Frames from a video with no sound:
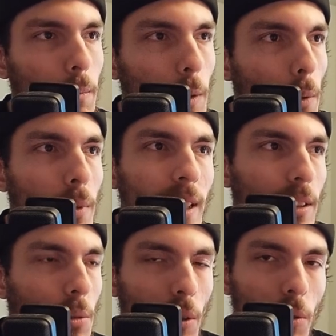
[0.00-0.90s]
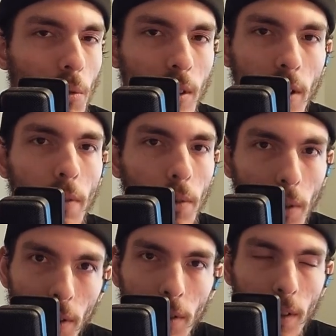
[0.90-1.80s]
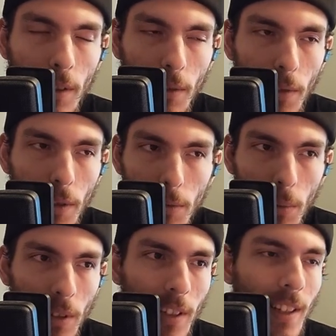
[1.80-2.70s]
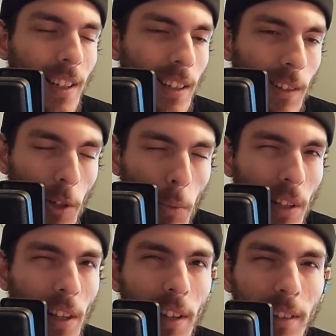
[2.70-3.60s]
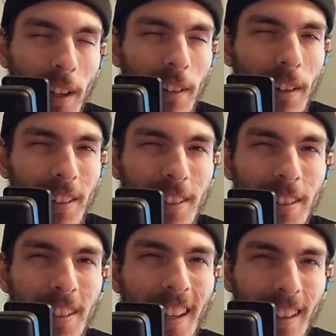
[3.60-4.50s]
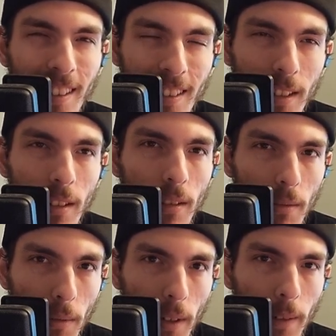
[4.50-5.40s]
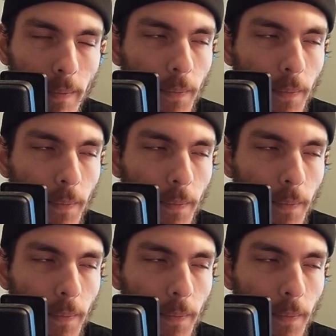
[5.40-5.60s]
You know, maybe get into a little scuffle here and there in the first book. Normally, a lot, not a lot of stakes, right?